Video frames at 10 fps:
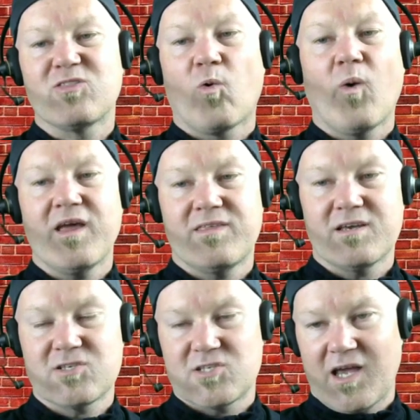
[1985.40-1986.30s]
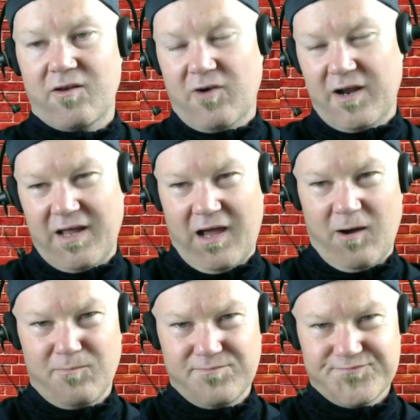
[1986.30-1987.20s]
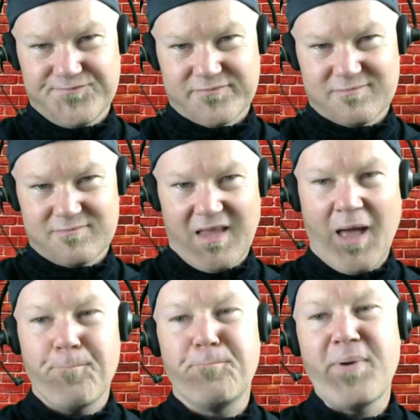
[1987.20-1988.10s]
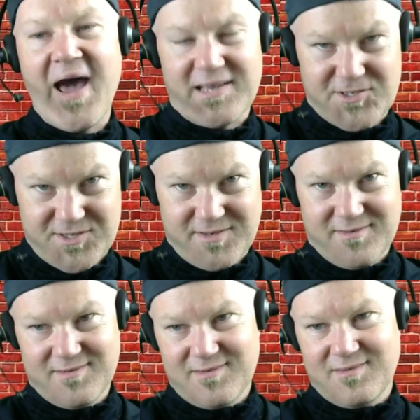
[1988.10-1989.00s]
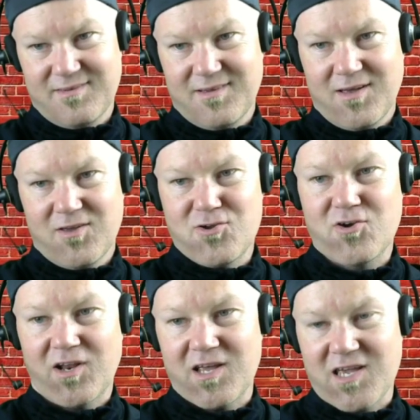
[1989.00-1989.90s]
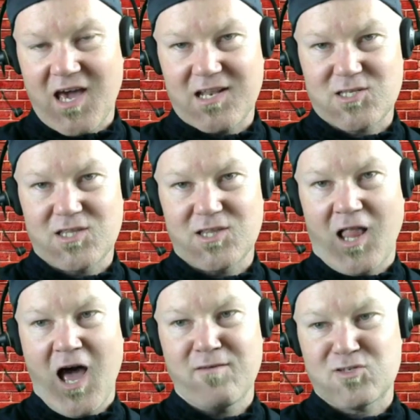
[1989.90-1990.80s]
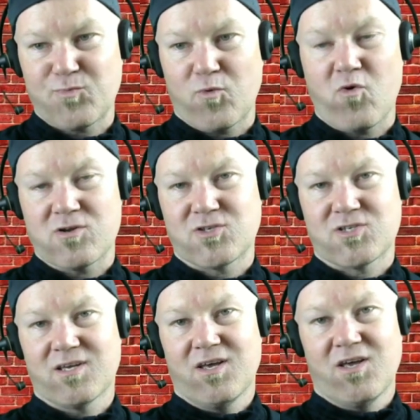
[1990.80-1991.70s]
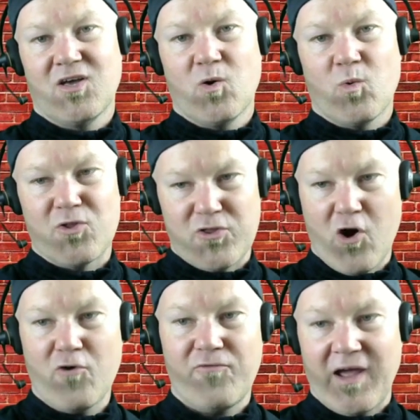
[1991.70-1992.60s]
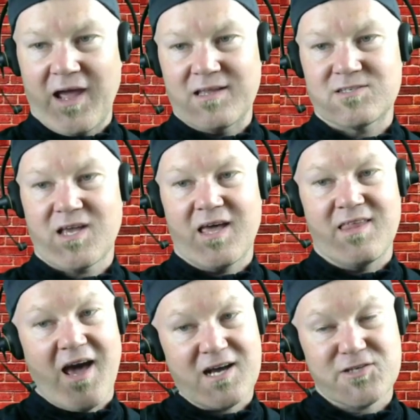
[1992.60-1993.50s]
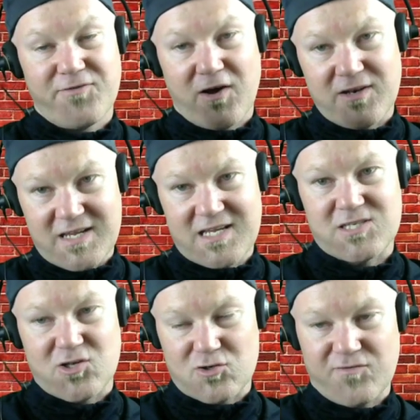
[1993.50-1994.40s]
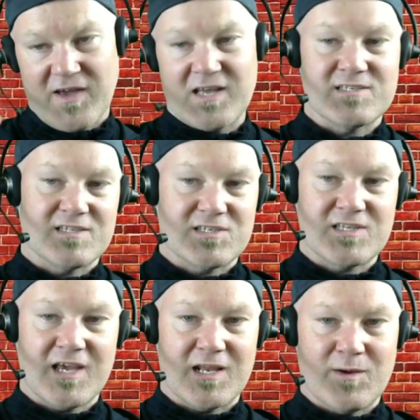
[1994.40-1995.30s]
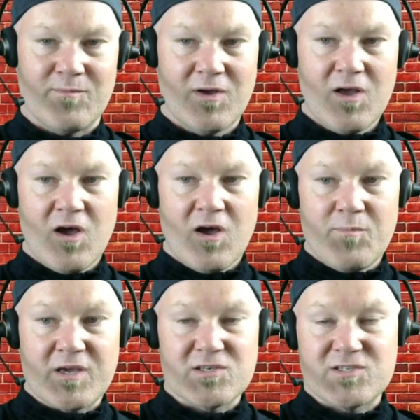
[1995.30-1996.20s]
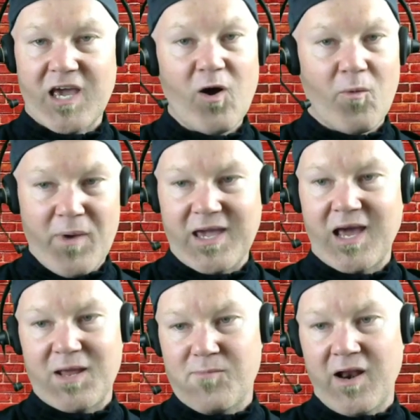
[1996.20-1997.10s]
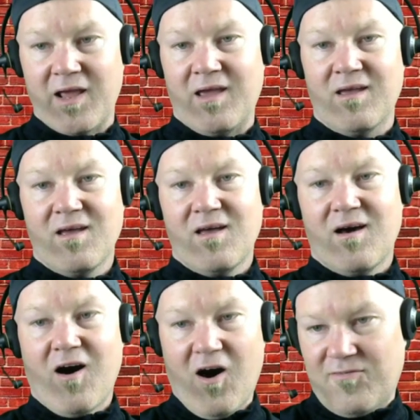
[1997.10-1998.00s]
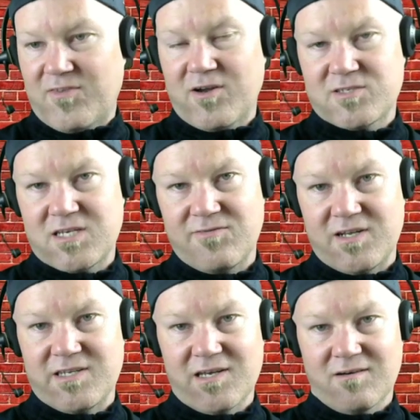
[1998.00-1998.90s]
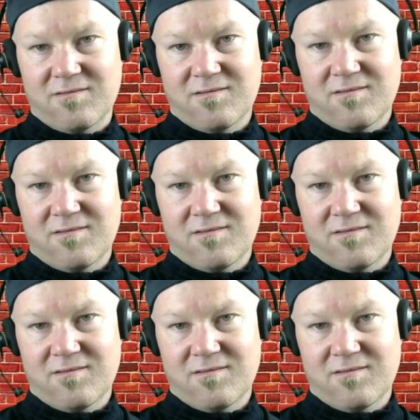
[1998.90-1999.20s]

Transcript: the way things stand right now, at best, you're going to get live sports with no fans. And the XFL needs those fans in the stadium because they don't make any money off of their TV deal.